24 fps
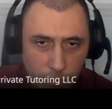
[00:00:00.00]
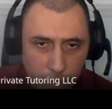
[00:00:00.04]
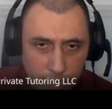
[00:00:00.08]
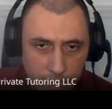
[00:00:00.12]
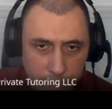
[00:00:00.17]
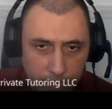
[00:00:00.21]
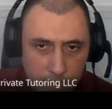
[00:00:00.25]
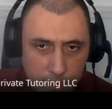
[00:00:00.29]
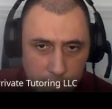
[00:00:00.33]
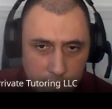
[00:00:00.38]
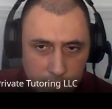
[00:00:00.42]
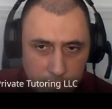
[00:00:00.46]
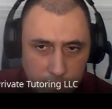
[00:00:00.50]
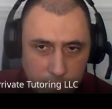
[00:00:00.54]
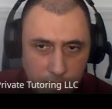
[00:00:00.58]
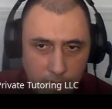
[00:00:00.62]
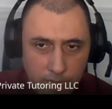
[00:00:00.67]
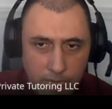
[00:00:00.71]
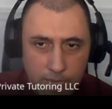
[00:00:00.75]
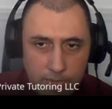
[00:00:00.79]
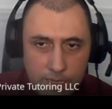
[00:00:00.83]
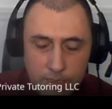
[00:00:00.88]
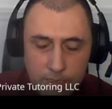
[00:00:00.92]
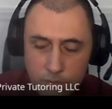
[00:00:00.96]
in this
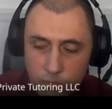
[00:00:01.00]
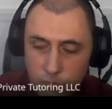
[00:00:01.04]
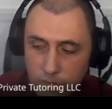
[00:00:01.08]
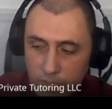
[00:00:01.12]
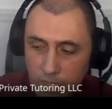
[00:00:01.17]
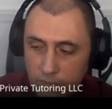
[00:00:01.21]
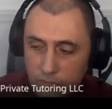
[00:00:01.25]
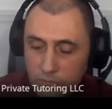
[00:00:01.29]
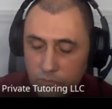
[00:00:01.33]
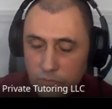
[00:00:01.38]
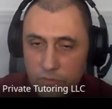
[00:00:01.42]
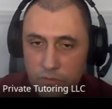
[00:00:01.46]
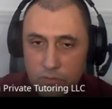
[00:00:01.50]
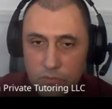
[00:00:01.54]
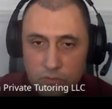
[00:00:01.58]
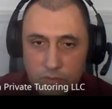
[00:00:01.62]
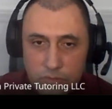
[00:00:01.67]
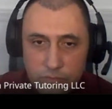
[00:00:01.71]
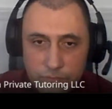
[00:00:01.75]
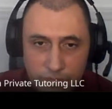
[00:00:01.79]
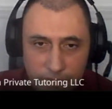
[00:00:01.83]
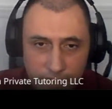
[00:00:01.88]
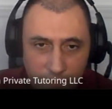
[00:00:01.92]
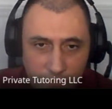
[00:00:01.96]
case, we have to use
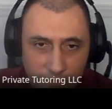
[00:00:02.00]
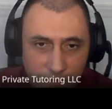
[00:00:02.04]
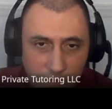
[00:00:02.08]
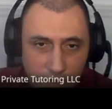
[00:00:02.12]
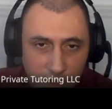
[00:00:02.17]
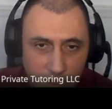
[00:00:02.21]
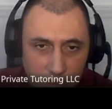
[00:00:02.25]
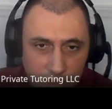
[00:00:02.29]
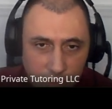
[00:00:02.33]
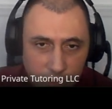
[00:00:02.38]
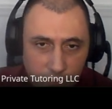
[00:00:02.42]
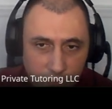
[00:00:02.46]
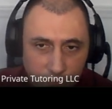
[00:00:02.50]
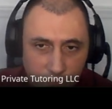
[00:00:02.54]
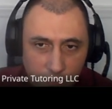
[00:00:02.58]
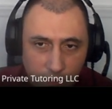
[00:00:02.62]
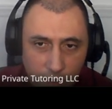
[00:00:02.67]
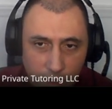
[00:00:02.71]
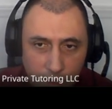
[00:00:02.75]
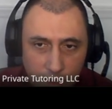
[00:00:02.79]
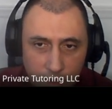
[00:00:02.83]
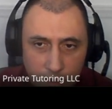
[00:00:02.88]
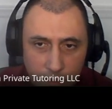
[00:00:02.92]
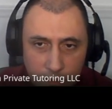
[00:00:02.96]
the verb
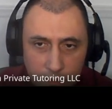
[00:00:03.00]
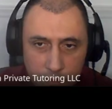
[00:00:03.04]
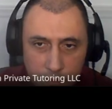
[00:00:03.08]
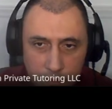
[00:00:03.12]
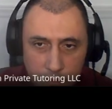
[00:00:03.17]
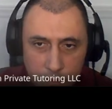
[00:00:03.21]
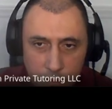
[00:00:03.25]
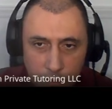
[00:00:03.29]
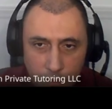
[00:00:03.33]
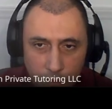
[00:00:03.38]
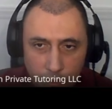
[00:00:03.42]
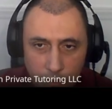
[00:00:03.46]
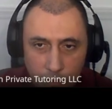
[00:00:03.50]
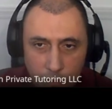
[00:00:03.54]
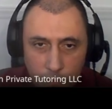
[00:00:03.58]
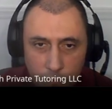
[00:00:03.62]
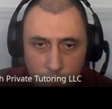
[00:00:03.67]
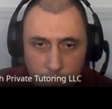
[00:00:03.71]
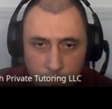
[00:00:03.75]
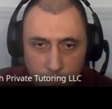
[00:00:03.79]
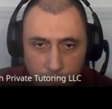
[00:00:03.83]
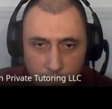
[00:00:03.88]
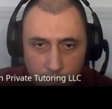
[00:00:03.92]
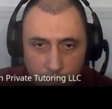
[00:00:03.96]
llevar. So
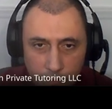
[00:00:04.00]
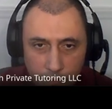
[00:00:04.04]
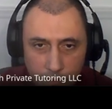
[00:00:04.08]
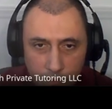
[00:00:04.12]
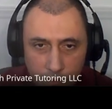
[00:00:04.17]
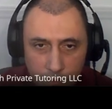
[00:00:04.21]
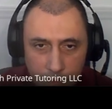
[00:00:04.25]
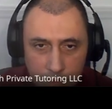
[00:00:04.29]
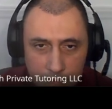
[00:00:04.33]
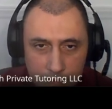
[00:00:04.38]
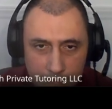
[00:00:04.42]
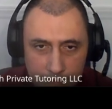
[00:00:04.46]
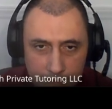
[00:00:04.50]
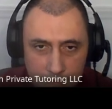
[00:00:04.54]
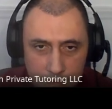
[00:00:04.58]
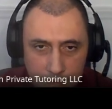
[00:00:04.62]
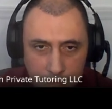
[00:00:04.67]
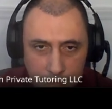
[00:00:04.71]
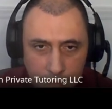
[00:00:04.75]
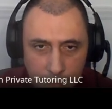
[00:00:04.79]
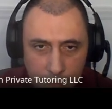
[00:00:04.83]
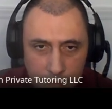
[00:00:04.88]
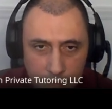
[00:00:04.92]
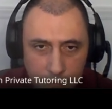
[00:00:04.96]
this
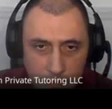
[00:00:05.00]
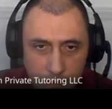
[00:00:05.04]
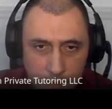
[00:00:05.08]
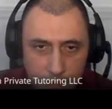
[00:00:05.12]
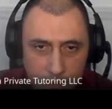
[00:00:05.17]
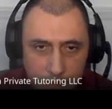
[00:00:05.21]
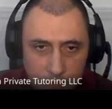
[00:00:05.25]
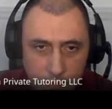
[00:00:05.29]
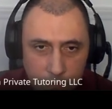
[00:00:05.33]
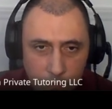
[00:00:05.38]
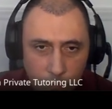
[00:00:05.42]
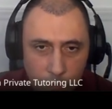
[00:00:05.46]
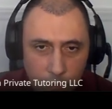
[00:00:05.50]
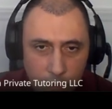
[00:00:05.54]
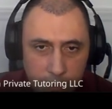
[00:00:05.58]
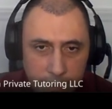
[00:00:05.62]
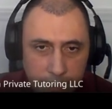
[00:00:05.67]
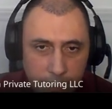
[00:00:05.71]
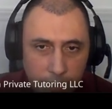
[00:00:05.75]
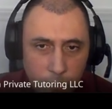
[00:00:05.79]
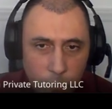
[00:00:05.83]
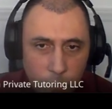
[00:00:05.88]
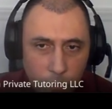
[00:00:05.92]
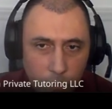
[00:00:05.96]
sentence will
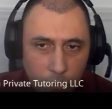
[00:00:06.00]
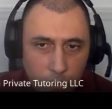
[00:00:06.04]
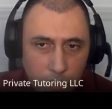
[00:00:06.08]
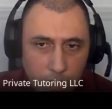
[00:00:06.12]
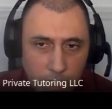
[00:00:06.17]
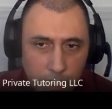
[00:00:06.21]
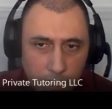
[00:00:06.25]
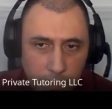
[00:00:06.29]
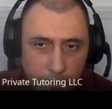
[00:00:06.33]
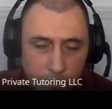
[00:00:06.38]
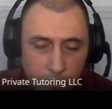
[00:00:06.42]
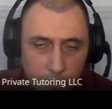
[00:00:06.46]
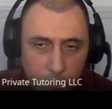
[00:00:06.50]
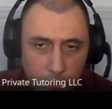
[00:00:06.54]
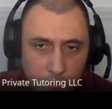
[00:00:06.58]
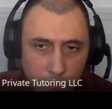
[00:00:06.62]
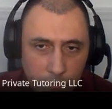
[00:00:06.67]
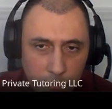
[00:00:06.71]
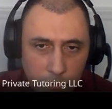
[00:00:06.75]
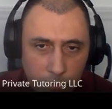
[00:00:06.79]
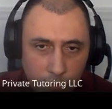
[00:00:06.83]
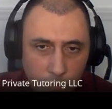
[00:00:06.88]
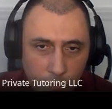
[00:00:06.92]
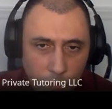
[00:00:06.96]
not work at all
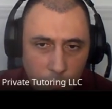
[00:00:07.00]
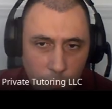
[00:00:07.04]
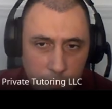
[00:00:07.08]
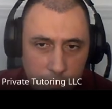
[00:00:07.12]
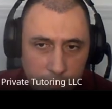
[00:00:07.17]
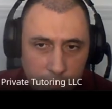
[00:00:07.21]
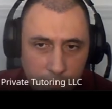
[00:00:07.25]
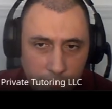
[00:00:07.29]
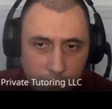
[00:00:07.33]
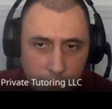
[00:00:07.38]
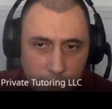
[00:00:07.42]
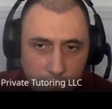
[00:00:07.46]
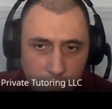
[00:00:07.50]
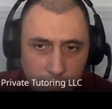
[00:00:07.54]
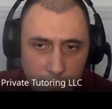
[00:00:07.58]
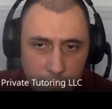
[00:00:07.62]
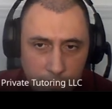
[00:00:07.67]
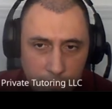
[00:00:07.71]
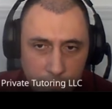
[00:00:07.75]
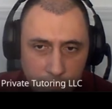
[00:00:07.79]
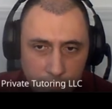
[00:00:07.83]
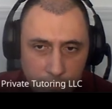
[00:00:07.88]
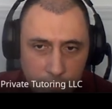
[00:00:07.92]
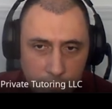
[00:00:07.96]
with the verb
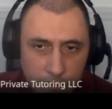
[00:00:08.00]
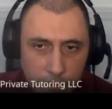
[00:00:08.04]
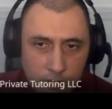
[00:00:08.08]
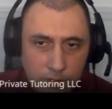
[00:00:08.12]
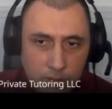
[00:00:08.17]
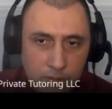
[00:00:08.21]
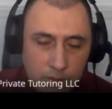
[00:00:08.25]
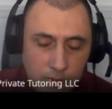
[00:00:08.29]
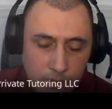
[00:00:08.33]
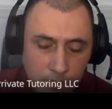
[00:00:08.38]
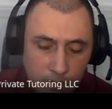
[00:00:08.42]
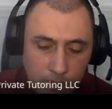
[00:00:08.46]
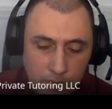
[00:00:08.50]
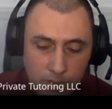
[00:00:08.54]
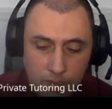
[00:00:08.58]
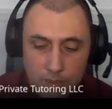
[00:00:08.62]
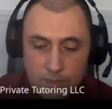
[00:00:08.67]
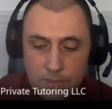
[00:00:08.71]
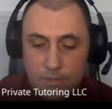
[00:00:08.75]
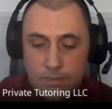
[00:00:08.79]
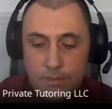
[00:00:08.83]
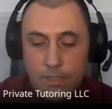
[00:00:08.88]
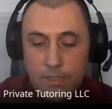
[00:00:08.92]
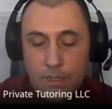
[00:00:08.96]

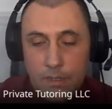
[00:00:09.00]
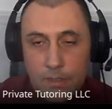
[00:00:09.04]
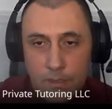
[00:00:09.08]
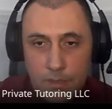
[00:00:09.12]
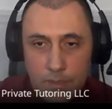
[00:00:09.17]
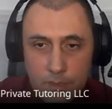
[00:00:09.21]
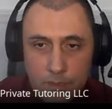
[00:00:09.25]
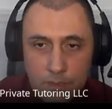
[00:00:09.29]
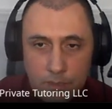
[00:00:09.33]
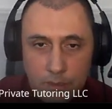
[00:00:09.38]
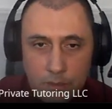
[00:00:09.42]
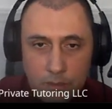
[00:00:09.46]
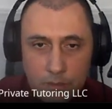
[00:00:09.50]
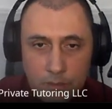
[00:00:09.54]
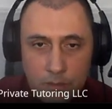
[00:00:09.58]
start here.